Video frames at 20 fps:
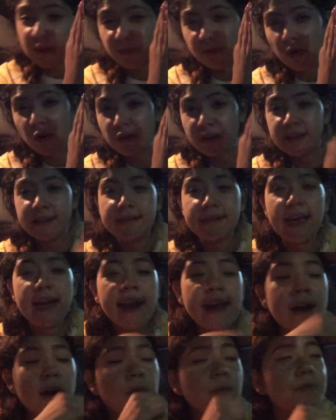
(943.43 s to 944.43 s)
poking his head
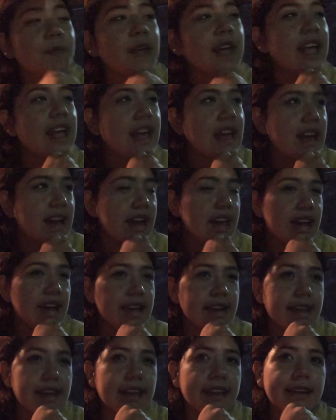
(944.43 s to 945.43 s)
out,
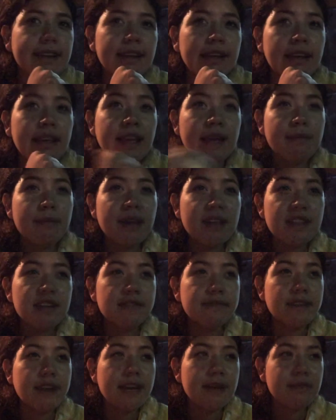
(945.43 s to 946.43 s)
and then my other
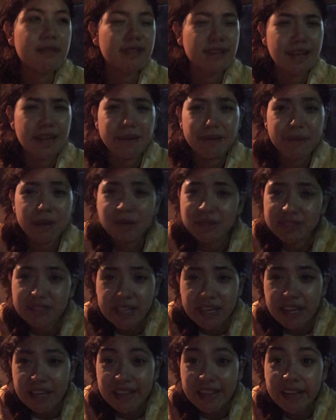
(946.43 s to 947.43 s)
friend was like, "You don't see
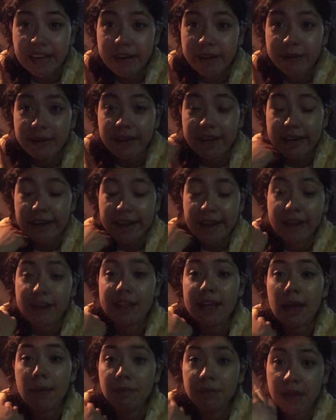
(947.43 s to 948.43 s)
anything," and it
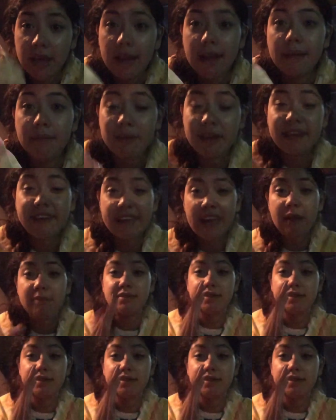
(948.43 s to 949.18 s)
kept we kept